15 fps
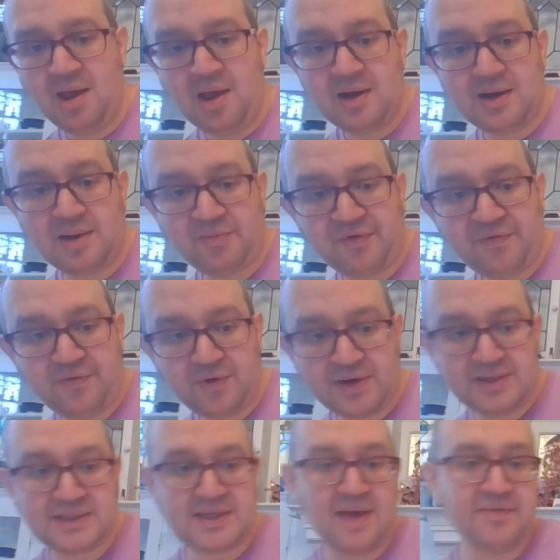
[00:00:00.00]
Number
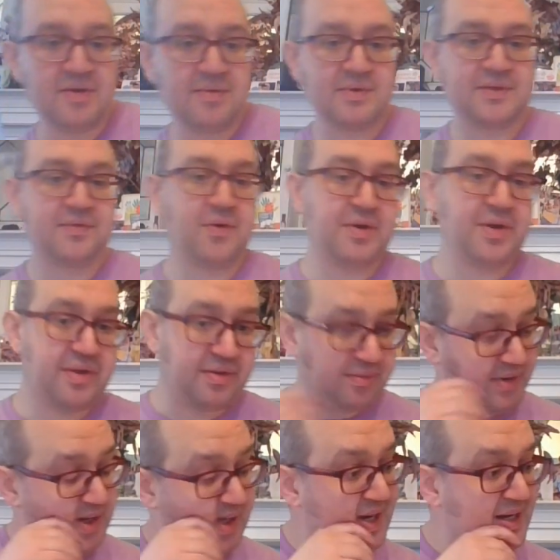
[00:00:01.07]
47 was
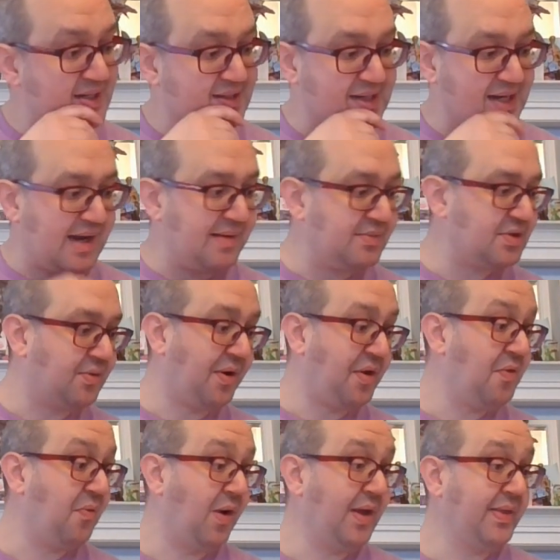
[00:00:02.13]
43 last time,
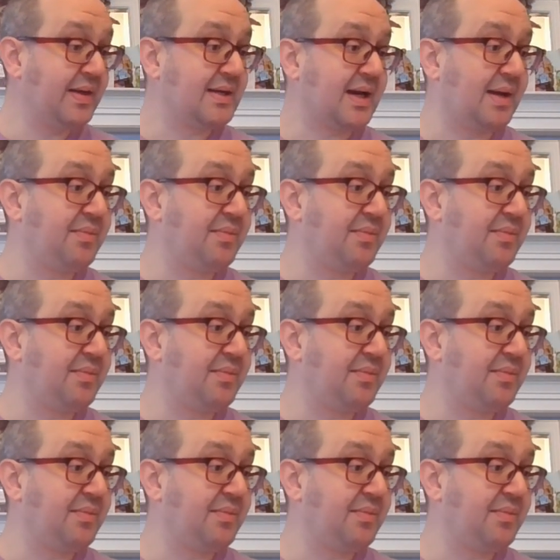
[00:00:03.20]
21 the time